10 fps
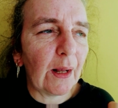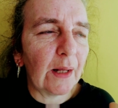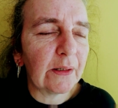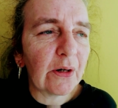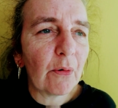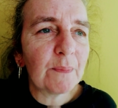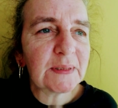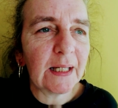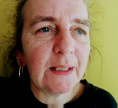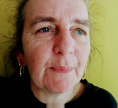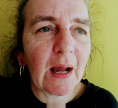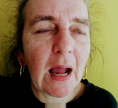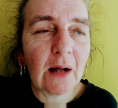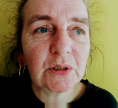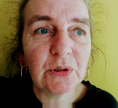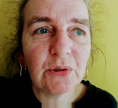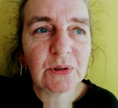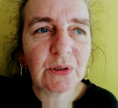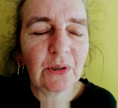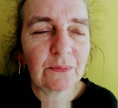And I know I'm saying about how to
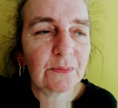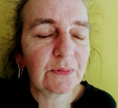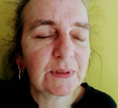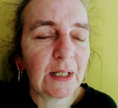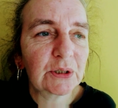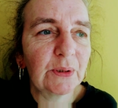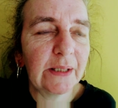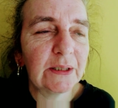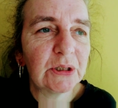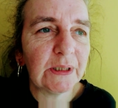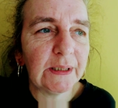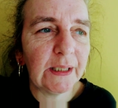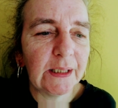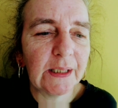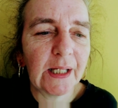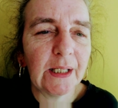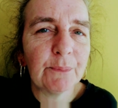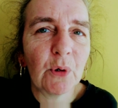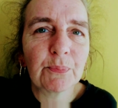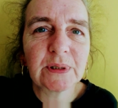use the sexual energy in a
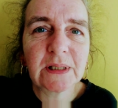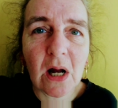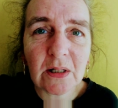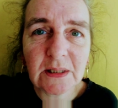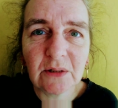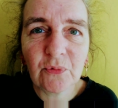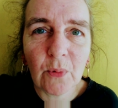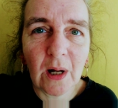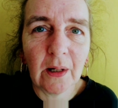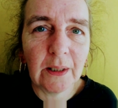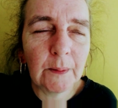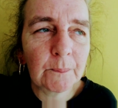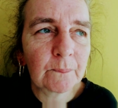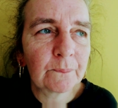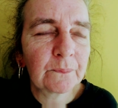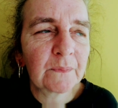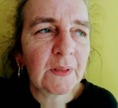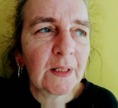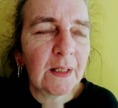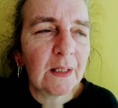more productive way.
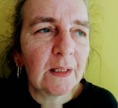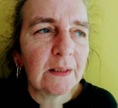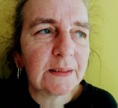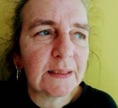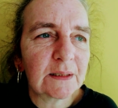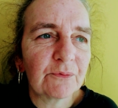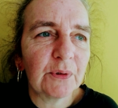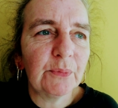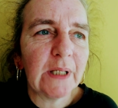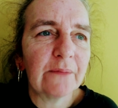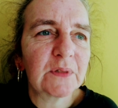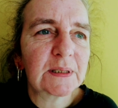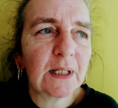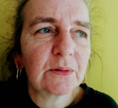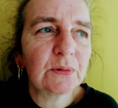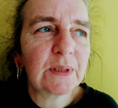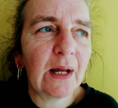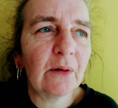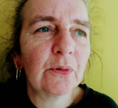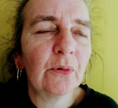This is something we have to settle
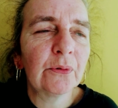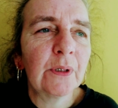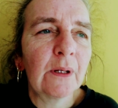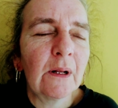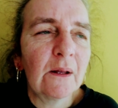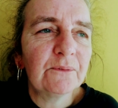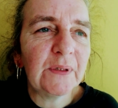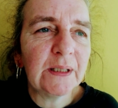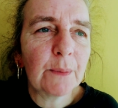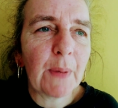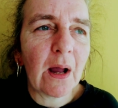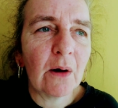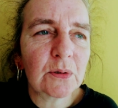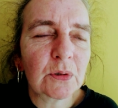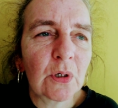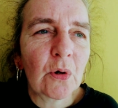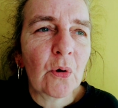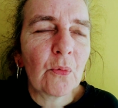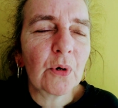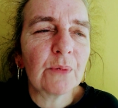down on, think about.
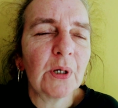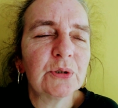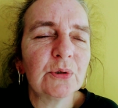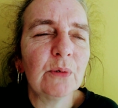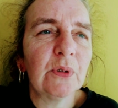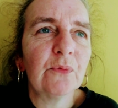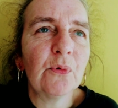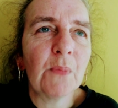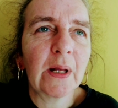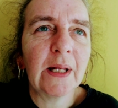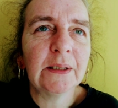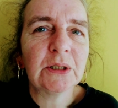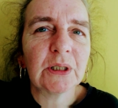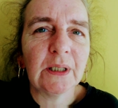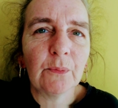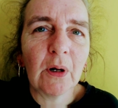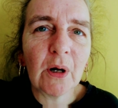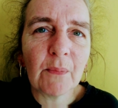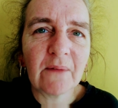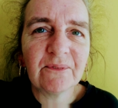What am I doing with all my energy?
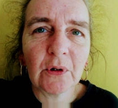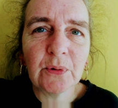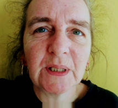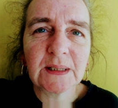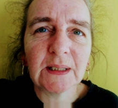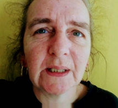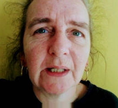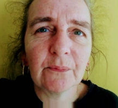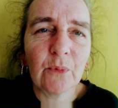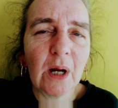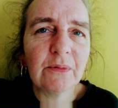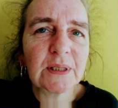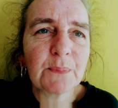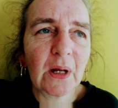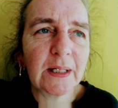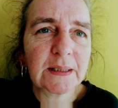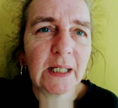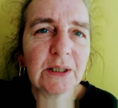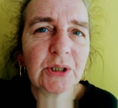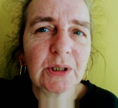Where am I focusing it? Where is my
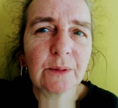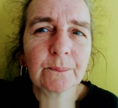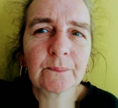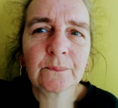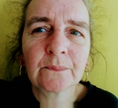attention?